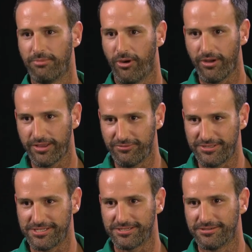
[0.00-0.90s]
my
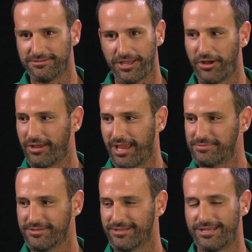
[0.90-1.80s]
physical? yeah. oh,
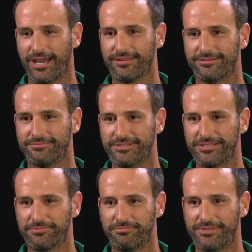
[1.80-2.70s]
absolutely nothing.
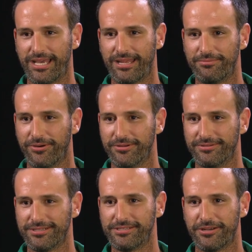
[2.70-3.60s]
Just dad bod
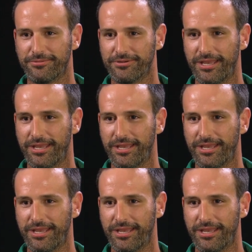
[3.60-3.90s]
and a terrible